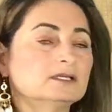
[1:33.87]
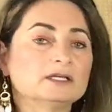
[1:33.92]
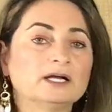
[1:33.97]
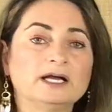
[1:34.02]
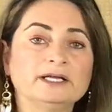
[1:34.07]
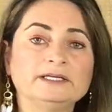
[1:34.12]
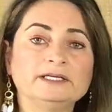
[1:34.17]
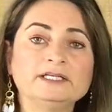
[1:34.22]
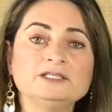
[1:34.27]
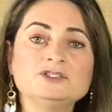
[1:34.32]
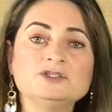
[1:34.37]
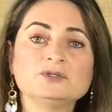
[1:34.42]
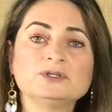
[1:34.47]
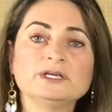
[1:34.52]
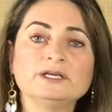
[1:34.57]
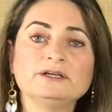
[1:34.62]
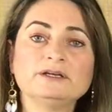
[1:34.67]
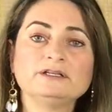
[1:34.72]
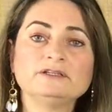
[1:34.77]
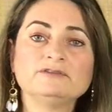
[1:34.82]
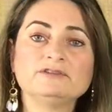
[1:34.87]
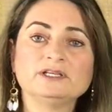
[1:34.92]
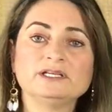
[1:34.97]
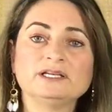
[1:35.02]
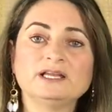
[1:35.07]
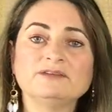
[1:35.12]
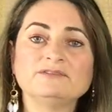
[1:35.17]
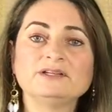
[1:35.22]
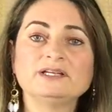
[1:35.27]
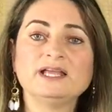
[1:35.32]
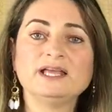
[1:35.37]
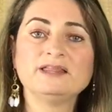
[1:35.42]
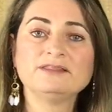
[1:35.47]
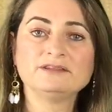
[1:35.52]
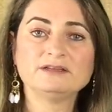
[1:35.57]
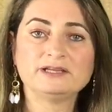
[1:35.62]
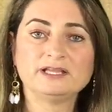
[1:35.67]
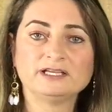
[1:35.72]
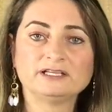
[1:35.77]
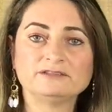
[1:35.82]
I need to get rid of the 11 and the
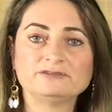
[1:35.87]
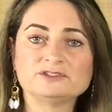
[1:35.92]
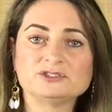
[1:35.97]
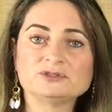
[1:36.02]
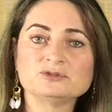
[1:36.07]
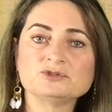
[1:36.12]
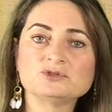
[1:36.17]
negative 2